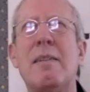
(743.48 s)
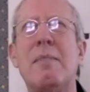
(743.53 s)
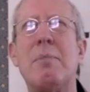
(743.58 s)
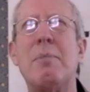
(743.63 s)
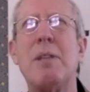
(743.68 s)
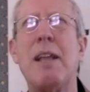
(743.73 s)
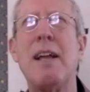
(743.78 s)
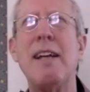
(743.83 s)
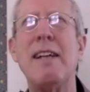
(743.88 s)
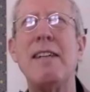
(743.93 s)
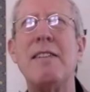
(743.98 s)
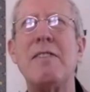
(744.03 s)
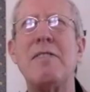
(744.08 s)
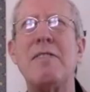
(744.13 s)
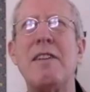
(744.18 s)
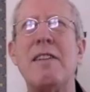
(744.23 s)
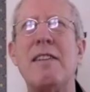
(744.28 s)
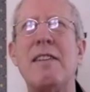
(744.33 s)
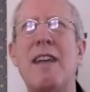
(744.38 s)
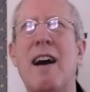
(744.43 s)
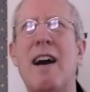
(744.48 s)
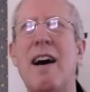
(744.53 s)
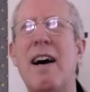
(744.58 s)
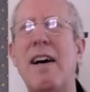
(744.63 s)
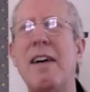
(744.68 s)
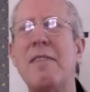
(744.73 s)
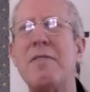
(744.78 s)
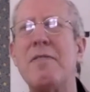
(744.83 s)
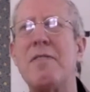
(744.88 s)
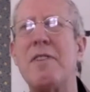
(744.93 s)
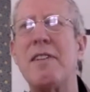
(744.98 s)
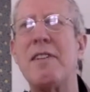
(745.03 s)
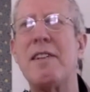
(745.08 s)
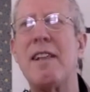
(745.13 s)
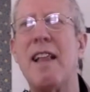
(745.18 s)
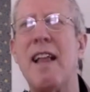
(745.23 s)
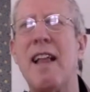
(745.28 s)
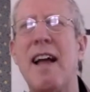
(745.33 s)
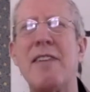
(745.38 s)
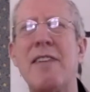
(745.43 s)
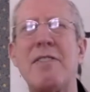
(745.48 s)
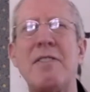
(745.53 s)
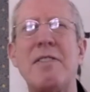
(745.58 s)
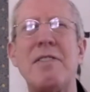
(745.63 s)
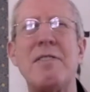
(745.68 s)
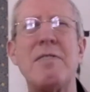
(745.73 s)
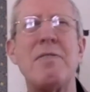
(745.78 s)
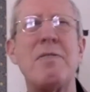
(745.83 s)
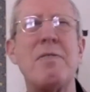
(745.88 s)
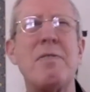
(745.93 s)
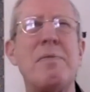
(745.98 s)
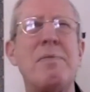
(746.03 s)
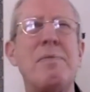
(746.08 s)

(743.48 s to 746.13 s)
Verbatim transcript: plates and knives and glasses.